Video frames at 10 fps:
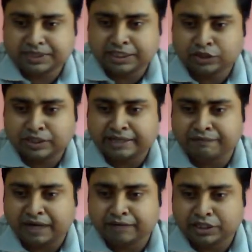It will take
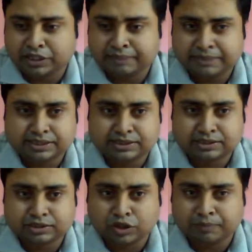5 or 10 minutes
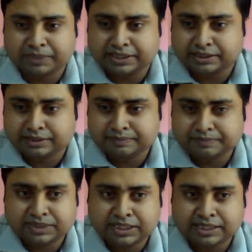to complete it.
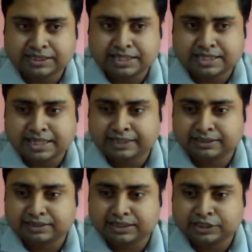It's
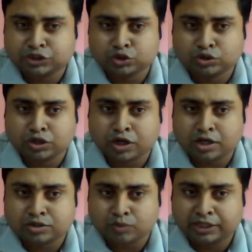68. It should
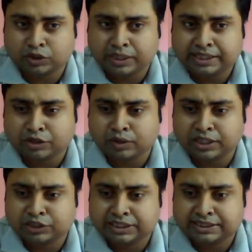cross 120
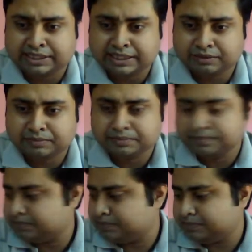or 123.
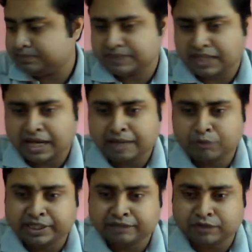
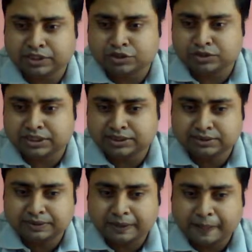I am waiting for the
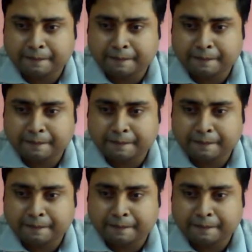students.